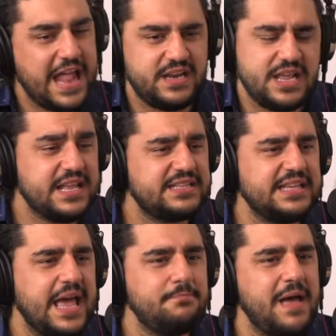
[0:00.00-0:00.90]
I need to
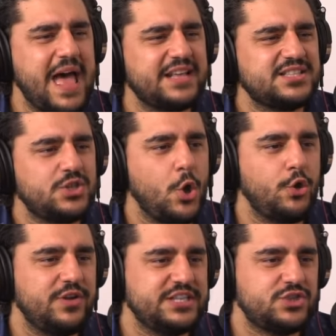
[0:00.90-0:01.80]
get my
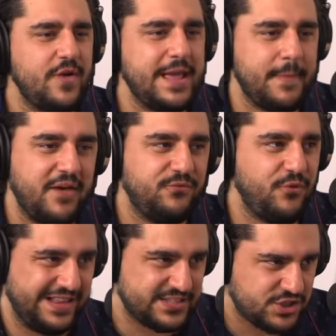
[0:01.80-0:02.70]
story straight. My
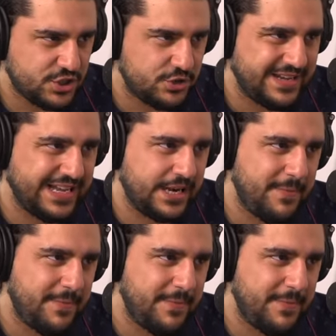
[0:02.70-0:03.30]
friends are in a